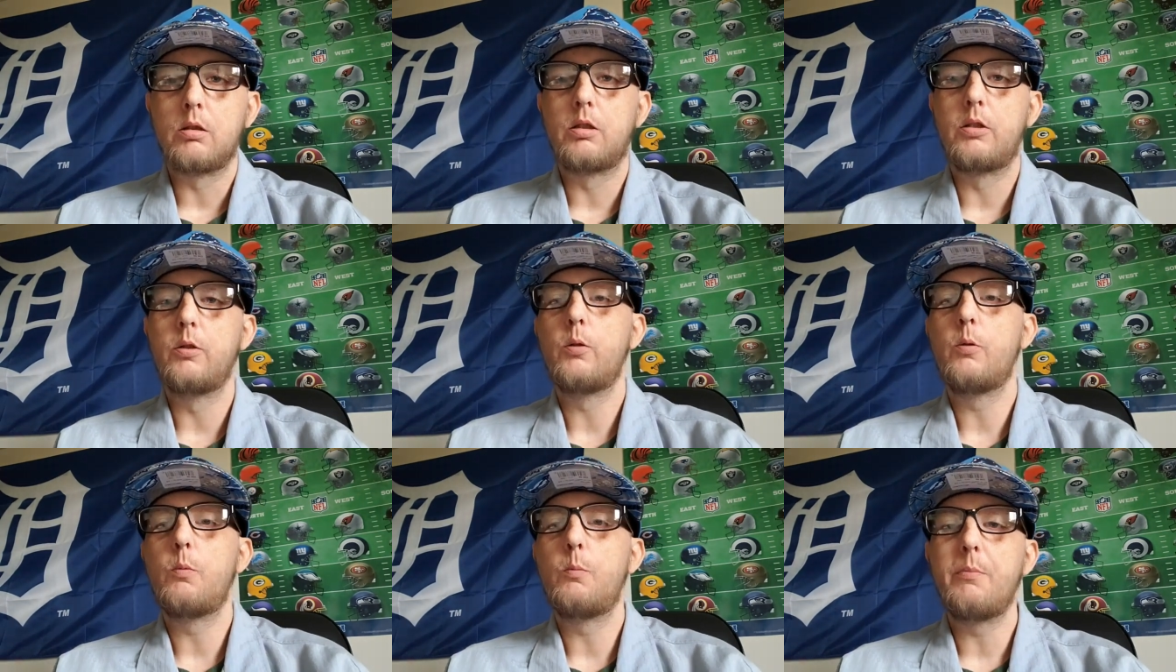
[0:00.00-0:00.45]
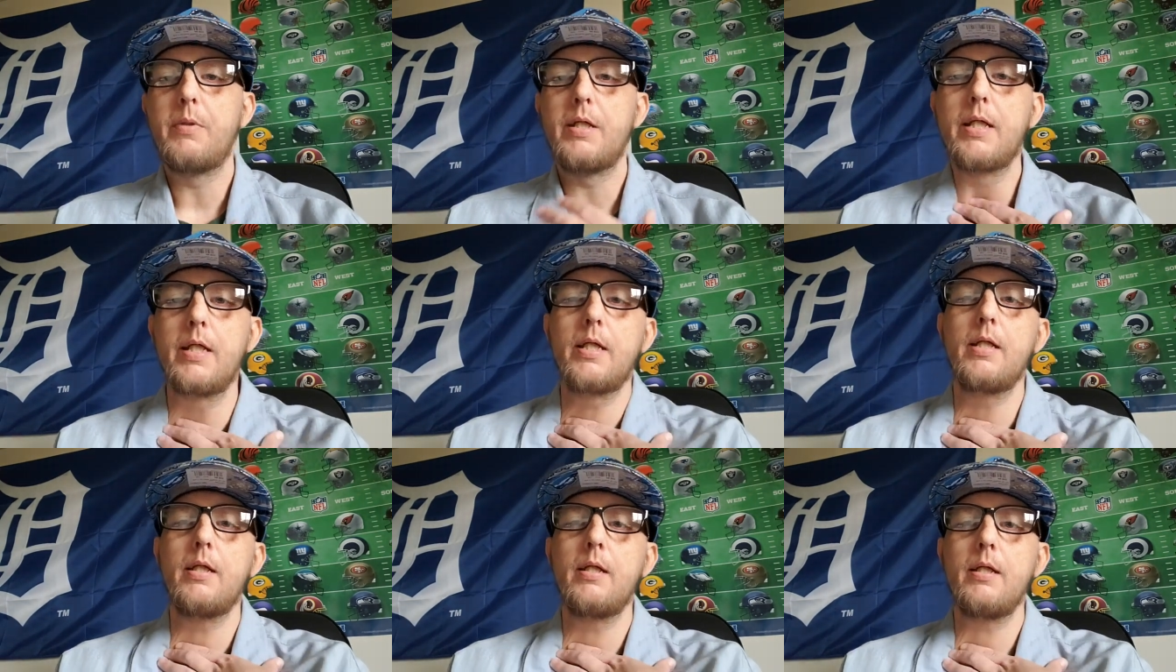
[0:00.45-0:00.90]
do
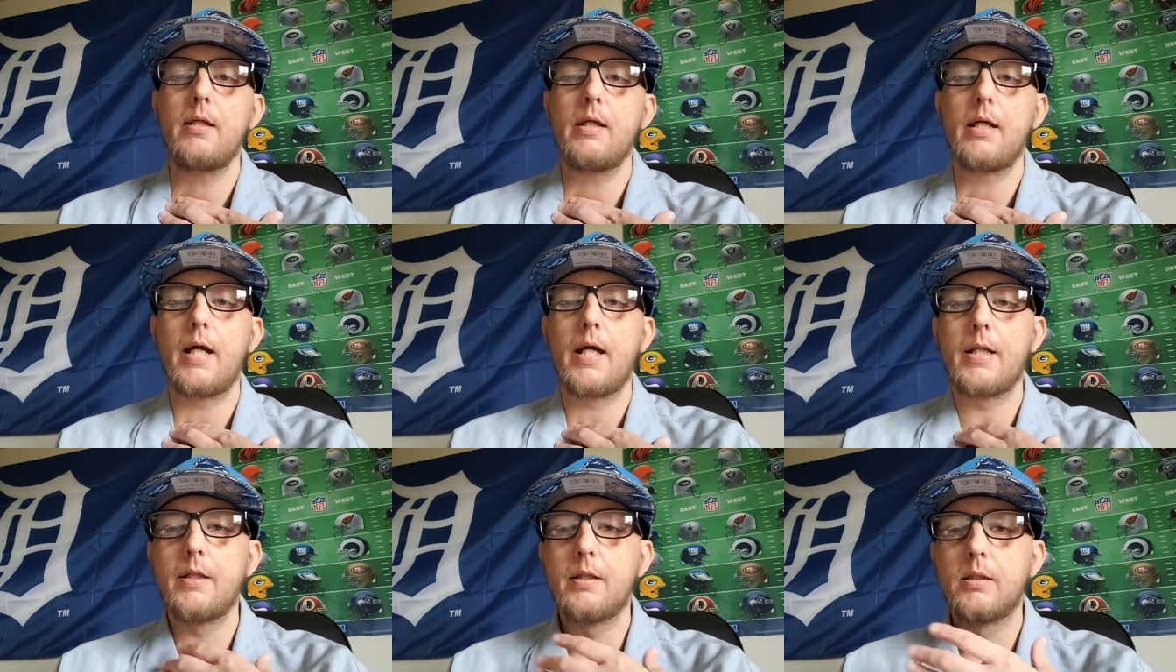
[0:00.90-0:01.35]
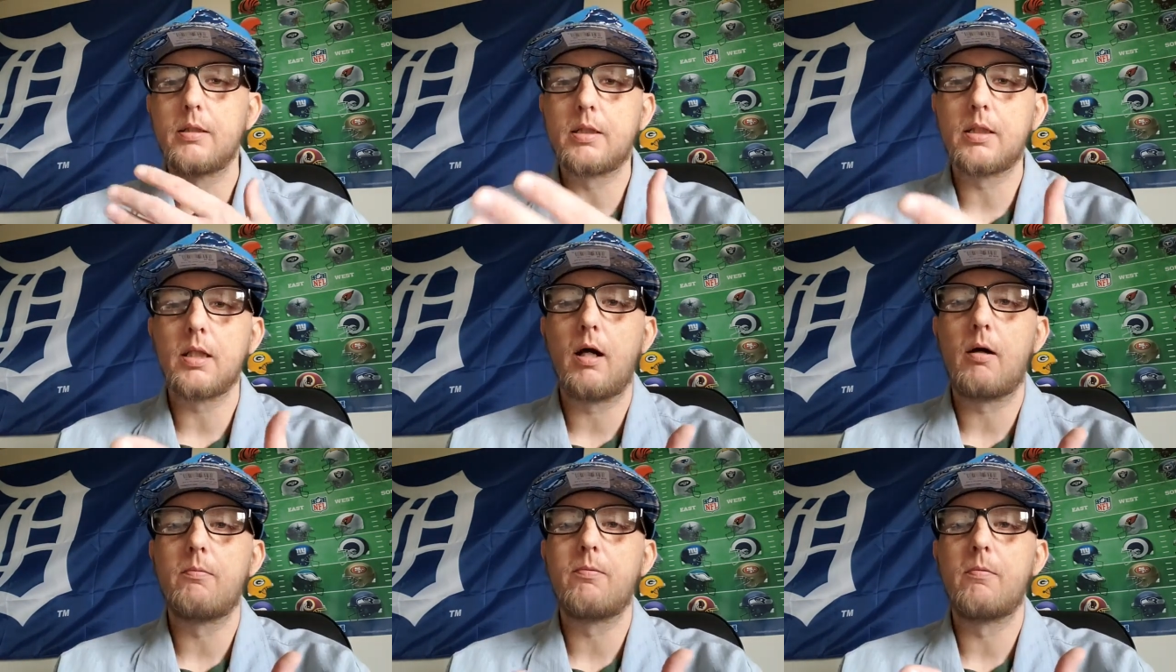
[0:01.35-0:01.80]
me and
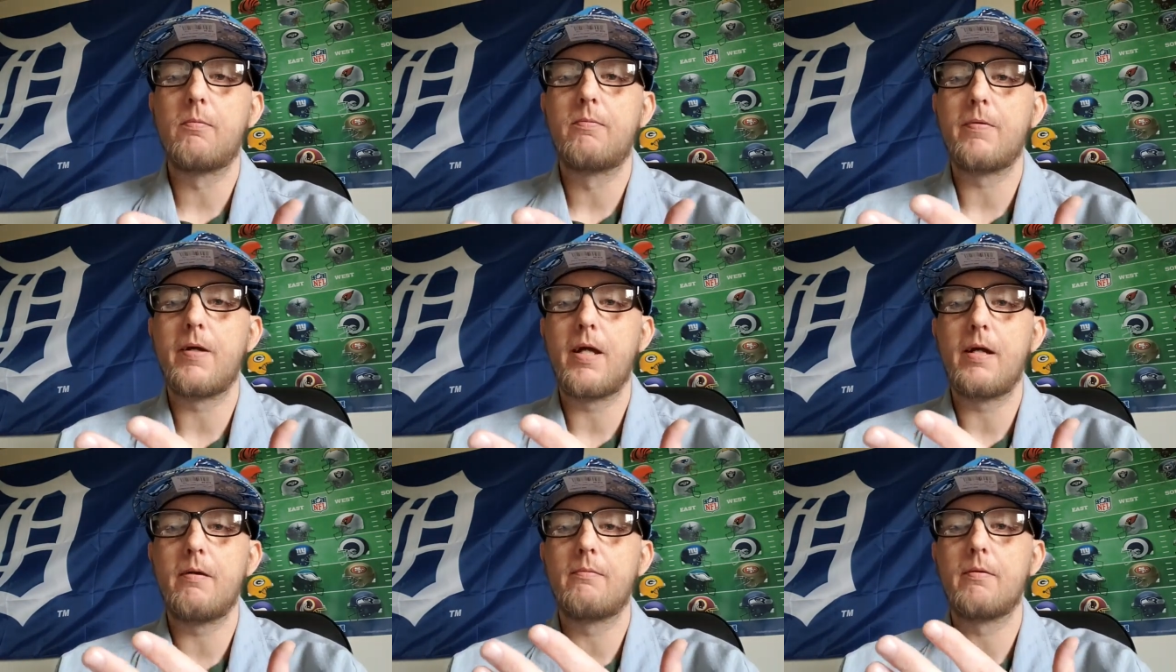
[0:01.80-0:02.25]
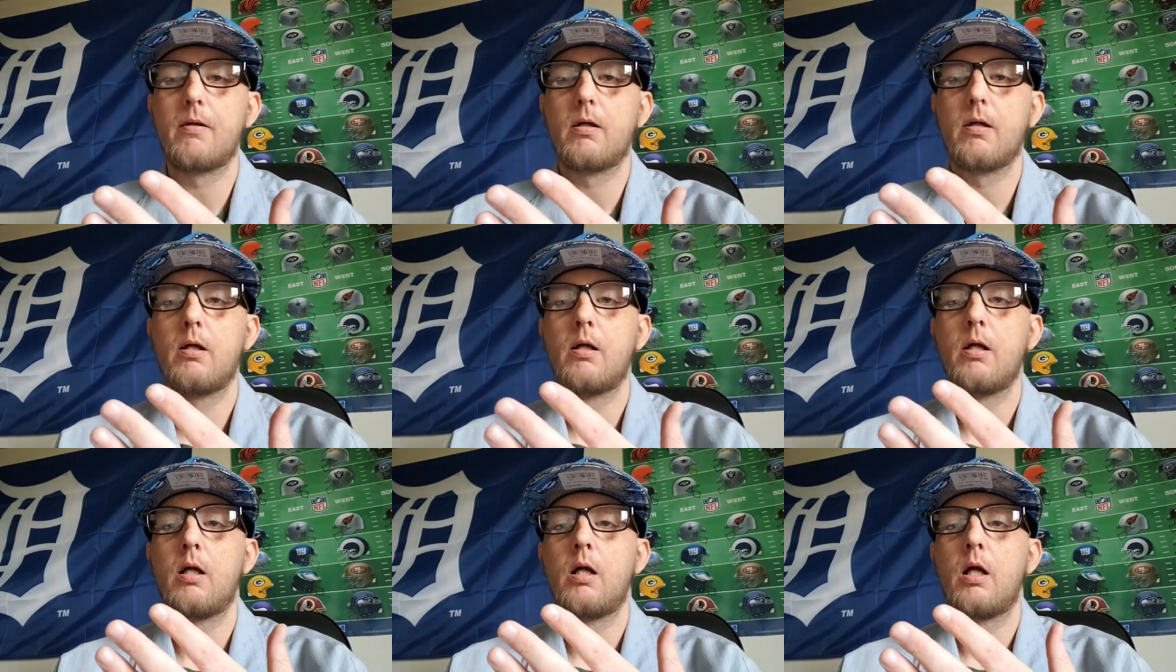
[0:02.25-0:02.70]
yourself a favor,